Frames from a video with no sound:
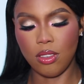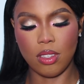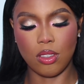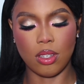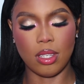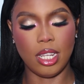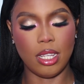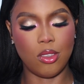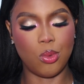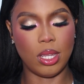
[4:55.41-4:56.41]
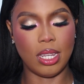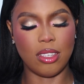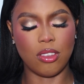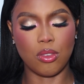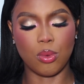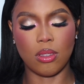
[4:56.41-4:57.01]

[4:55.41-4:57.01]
use it on days when I just